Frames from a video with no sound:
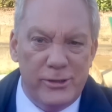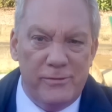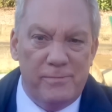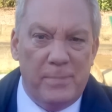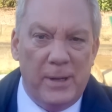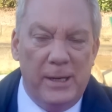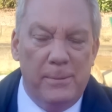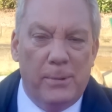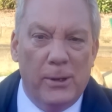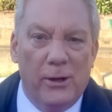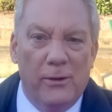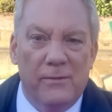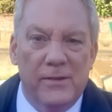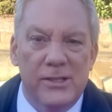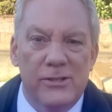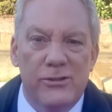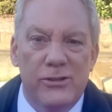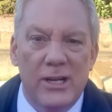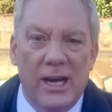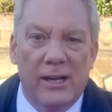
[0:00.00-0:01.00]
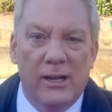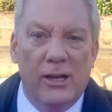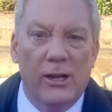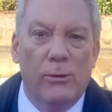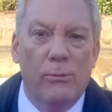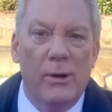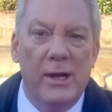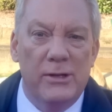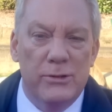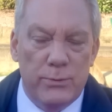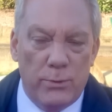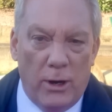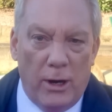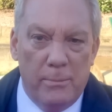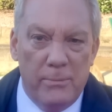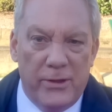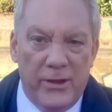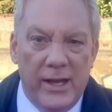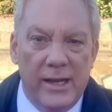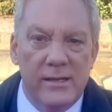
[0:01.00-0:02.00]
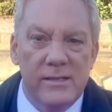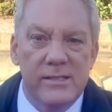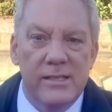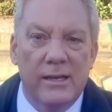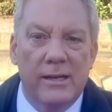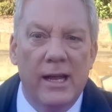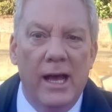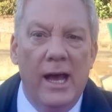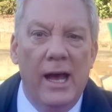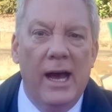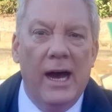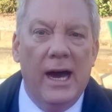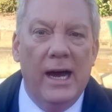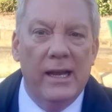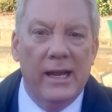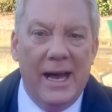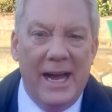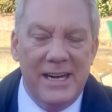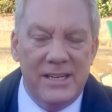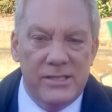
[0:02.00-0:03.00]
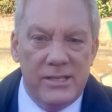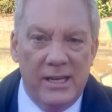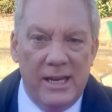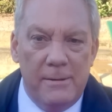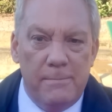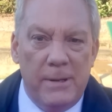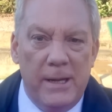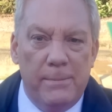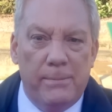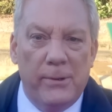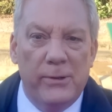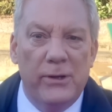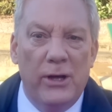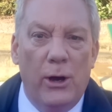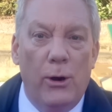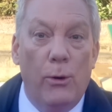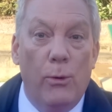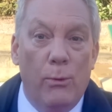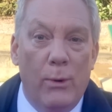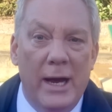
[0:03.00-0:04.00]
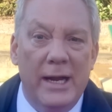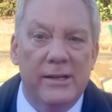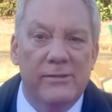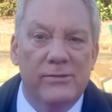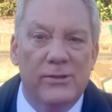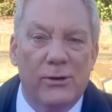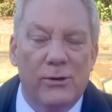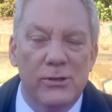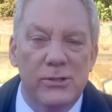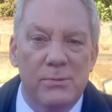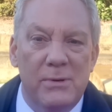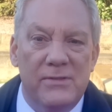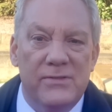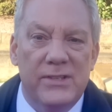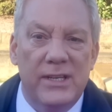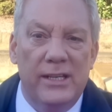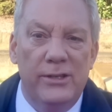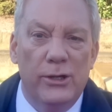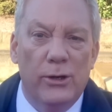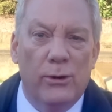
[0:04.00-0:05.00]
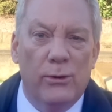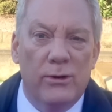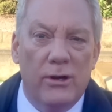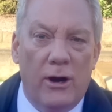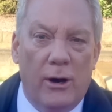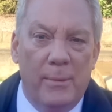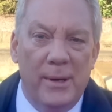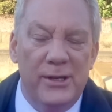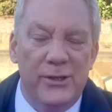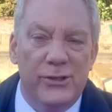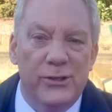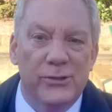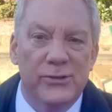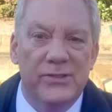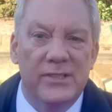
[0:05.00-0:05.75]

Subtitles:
of people on this channel and we swap things, and I like to let people know when, of course, we've seen your comments, you'll